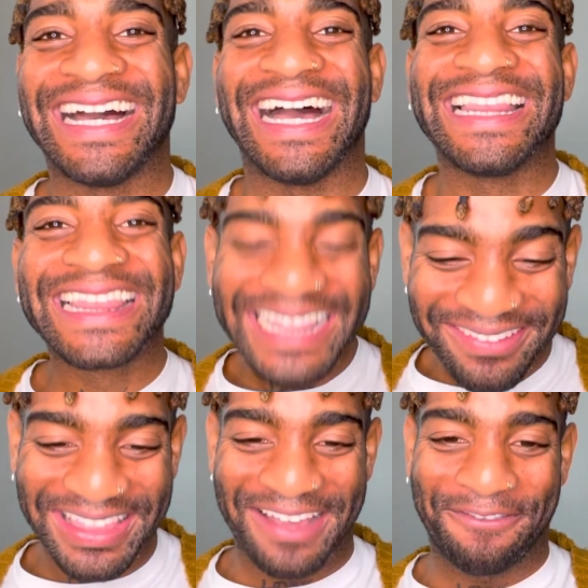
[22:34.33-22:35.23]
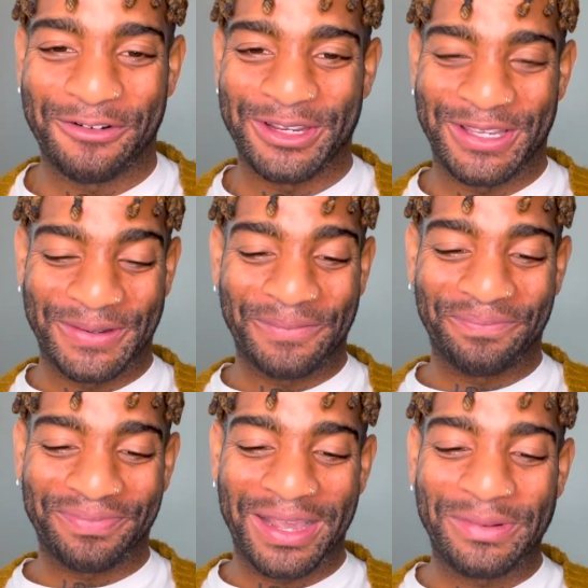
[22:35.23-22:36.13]
I love that for you.
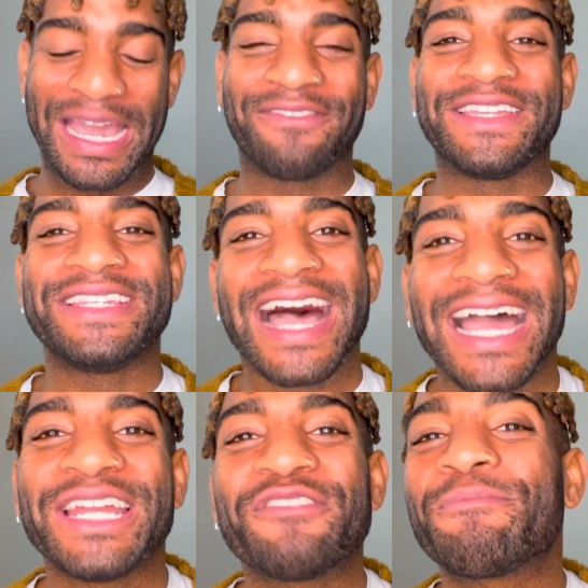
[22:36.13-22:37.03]
Now we have the Nine of